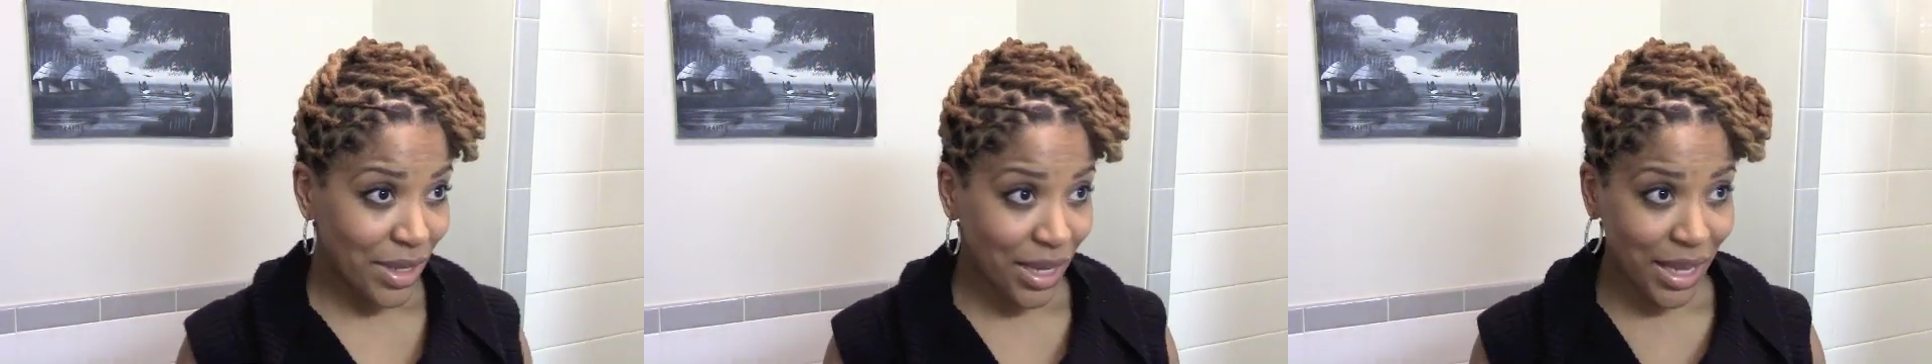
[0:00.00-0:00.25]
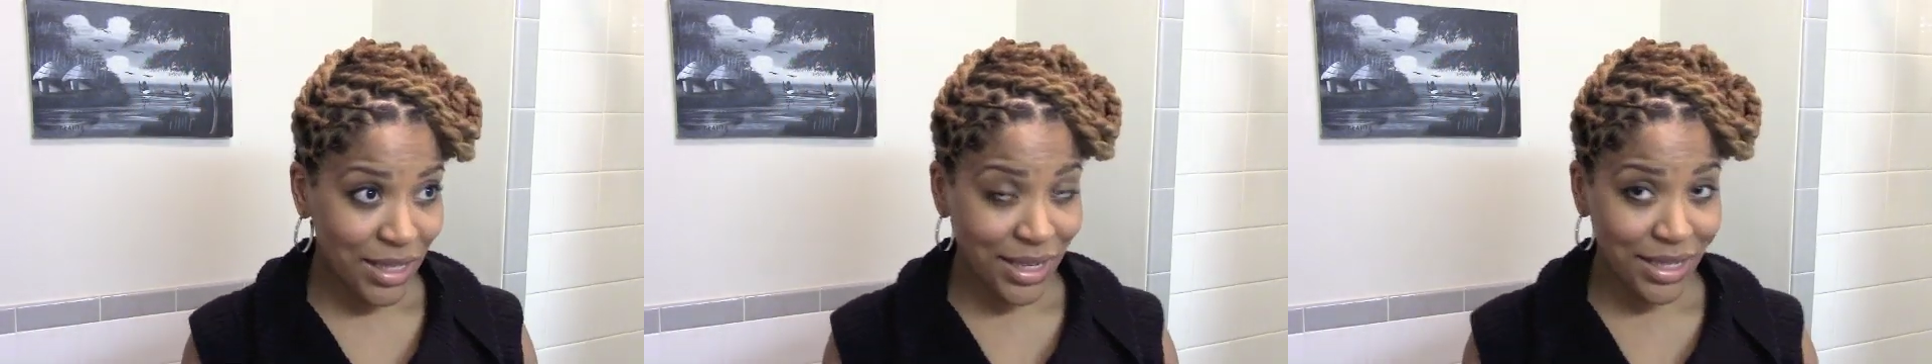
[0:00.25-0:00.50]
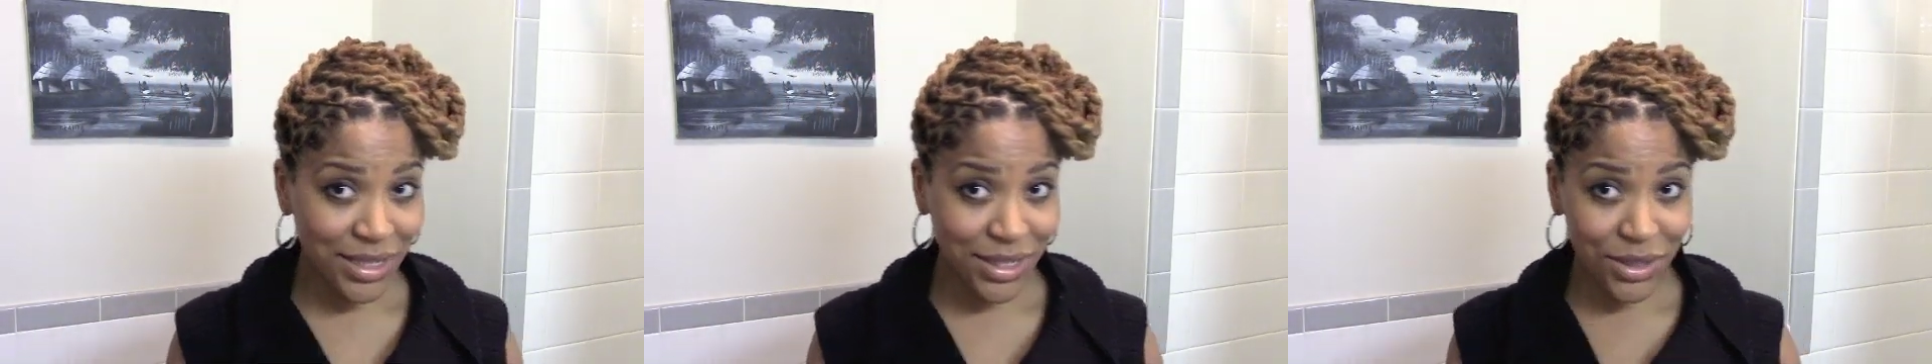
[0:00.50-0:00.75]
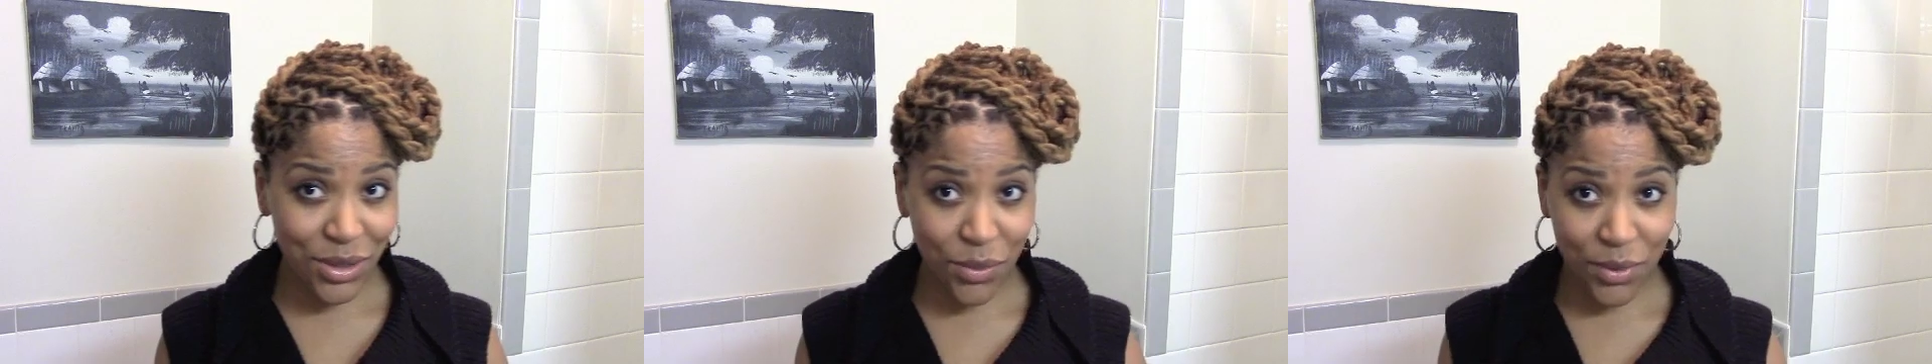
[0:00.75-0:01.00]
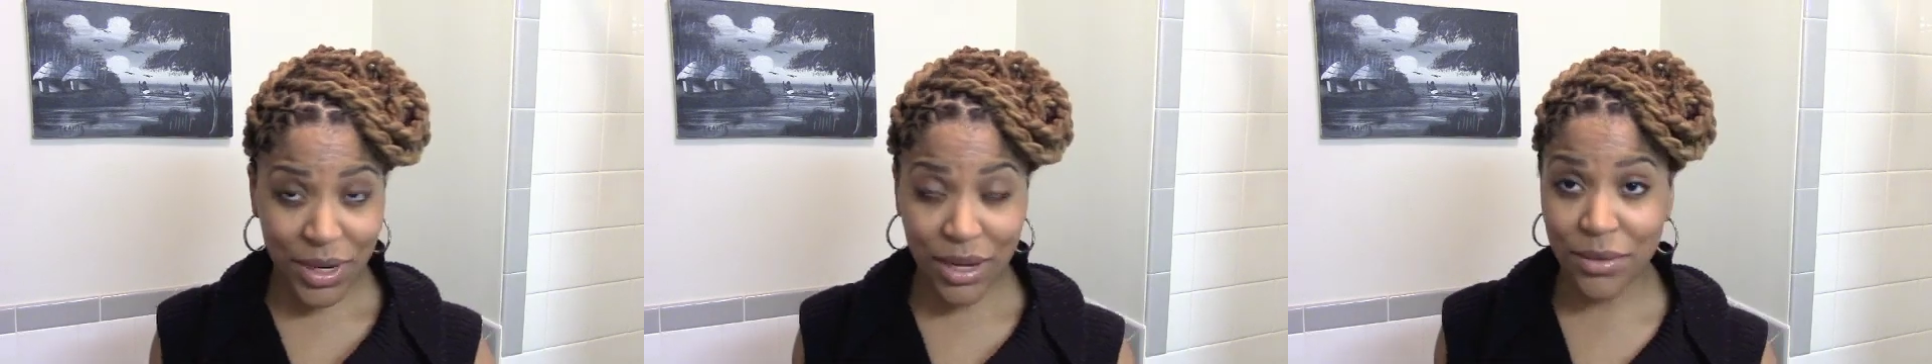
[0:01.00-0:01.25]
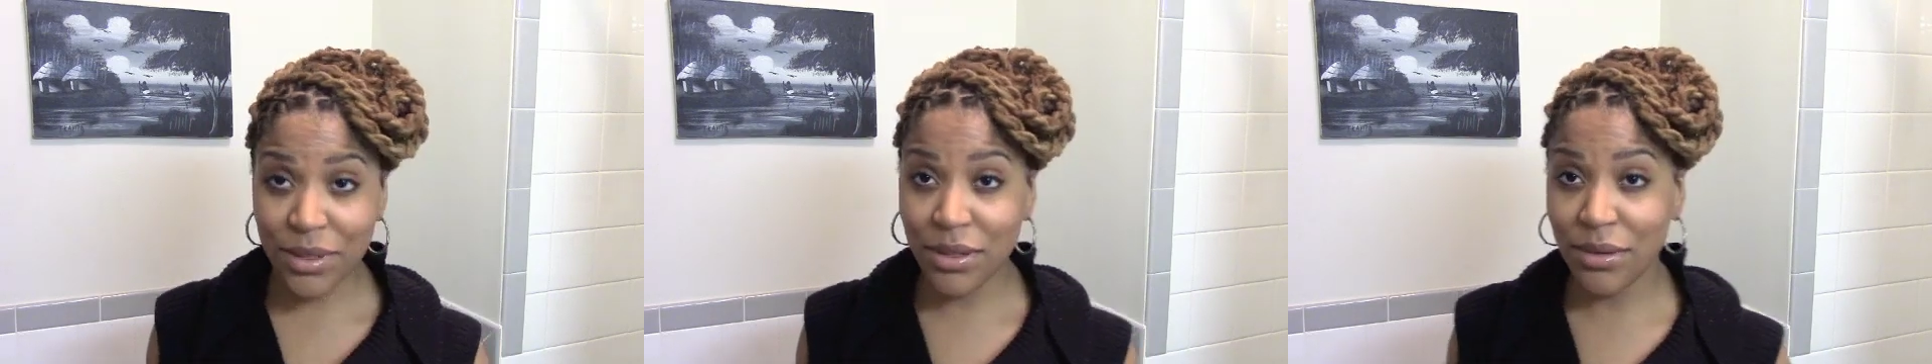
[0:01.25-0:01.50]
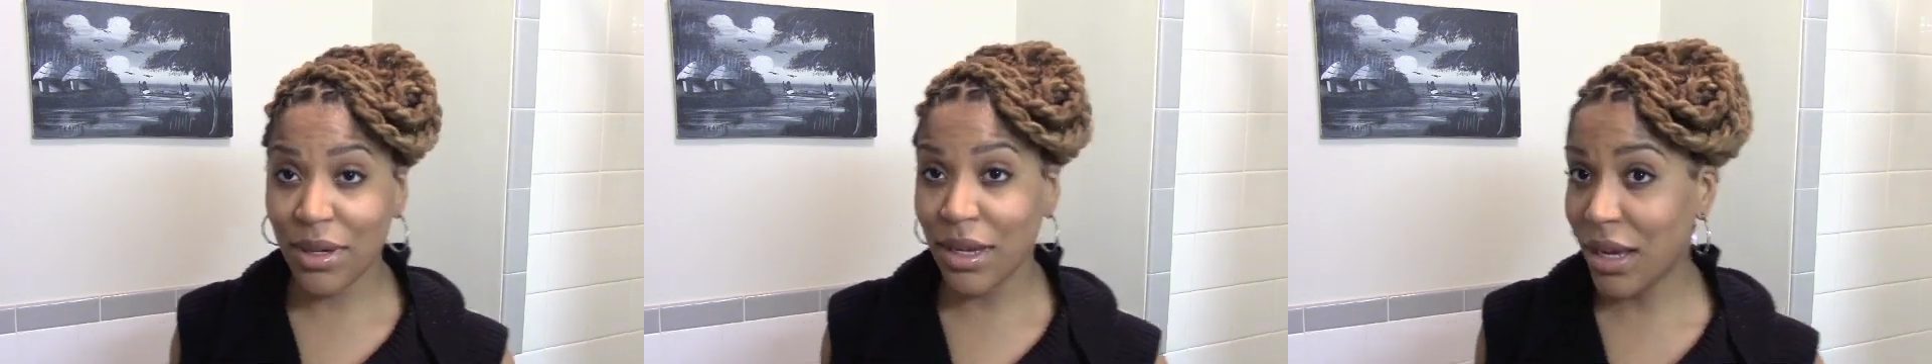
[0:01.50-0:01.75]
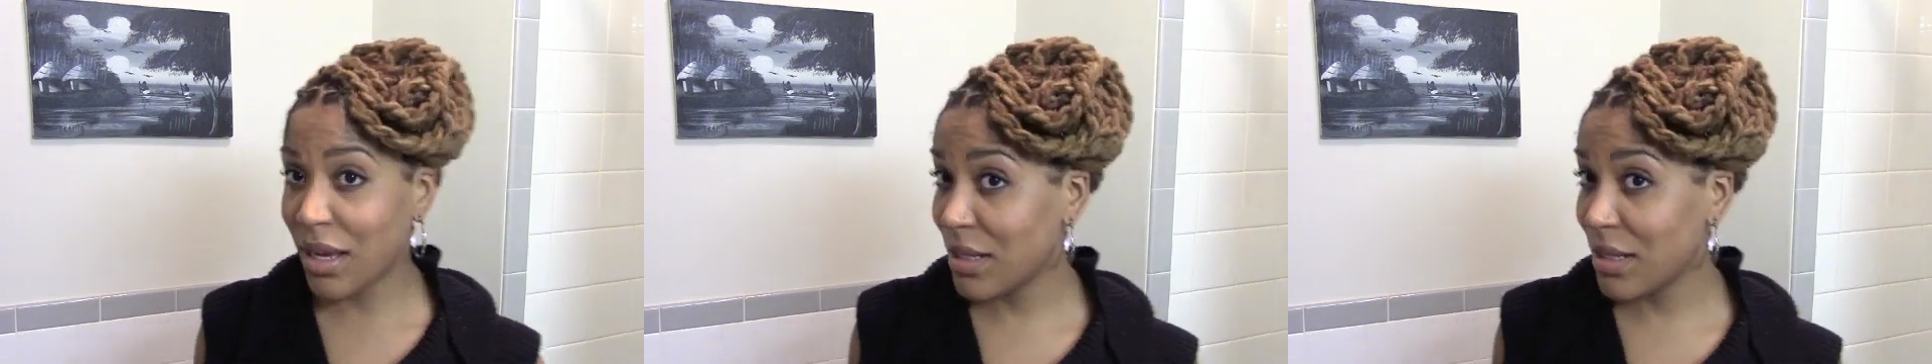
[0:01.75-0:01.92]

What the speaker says: and I didn't know what I was doing, as